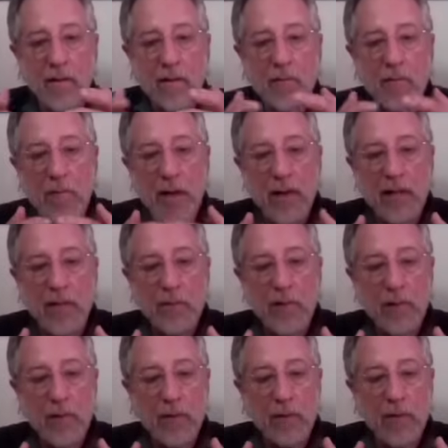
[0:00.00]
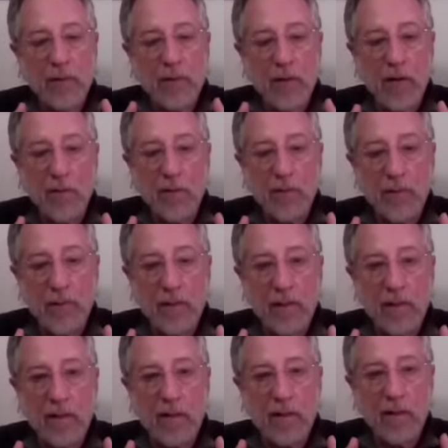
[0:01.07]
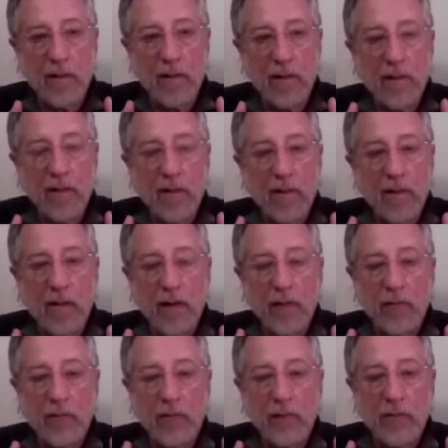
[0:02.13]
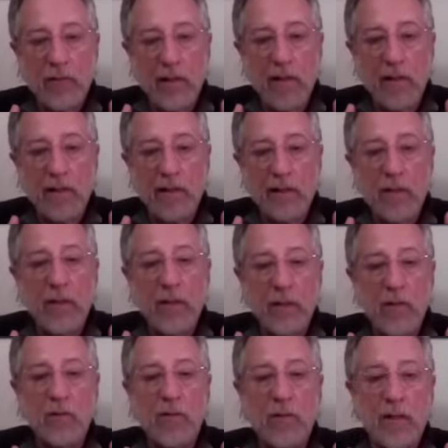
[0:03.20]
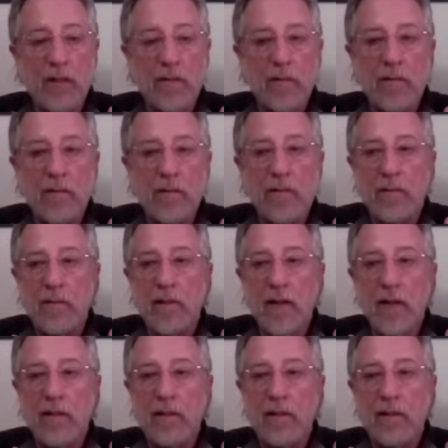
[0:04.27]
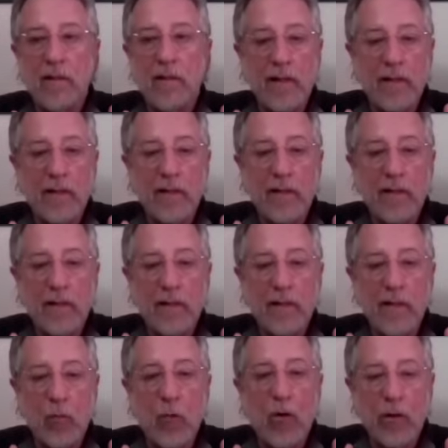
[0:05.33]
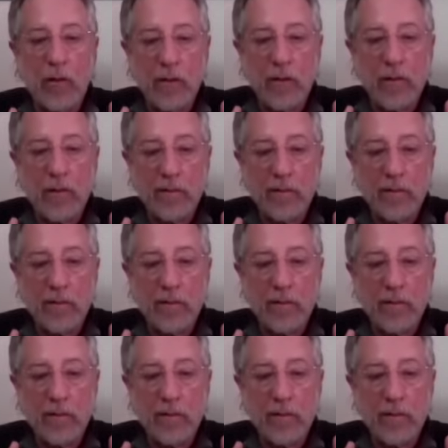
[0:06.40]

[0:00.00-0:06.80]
many people have come to me after they've died and let me know they that they it worked.